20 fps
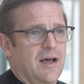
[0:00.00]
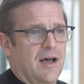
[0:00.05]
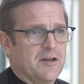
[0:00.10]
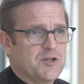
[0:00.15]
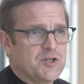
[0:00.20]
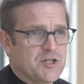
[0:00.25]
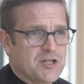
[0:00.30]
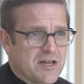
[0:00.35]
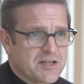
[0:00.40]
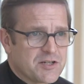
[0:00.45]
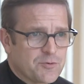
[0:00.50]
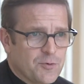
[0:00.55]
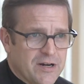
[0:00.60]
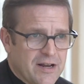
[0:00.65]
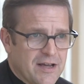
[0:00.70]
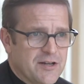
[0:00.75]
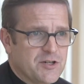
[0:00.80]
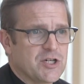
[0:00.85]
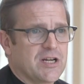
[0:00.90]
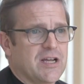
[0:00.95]
A Jesuit
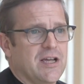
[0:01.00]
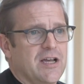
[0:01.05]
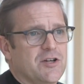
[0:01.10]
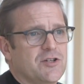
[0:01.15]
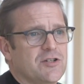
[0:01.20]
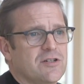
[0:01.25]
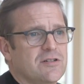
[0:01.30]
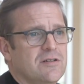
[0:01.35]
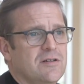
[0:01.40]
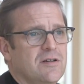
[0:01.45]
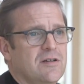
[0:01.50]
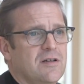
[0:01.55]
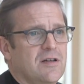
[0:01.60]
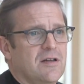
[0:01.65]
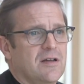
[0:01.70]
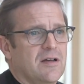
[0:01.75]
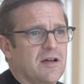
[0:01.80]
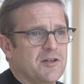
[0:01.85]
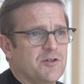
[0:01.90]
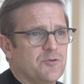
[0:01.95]

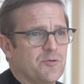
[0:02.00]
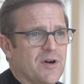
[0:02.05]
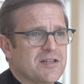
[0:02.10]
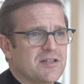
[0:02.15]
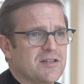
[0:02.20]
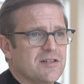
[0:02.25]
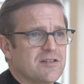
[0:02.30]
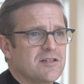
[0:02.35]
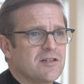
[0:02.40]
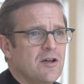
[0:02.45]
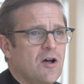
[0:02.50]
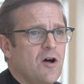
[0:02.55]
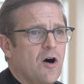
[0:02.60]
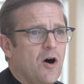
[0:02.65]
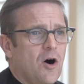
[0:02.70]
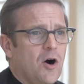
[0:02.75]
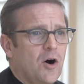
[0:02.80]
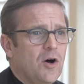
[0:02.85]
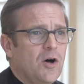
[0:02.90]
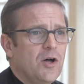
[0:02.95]
education addresses
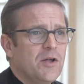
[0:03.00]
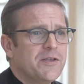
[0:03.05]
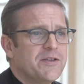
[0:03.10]
all